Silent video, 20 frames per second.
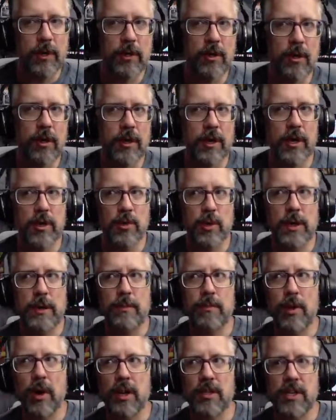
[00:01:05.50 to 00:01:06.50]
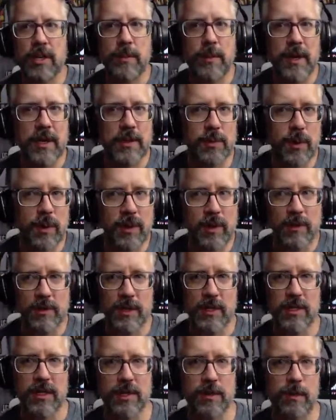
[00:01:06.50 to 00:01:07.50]
call it a dream project, but it's one of those that
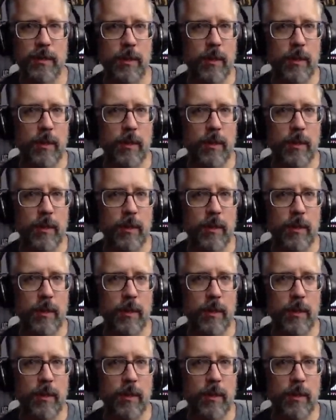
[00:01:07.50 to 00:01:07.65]
just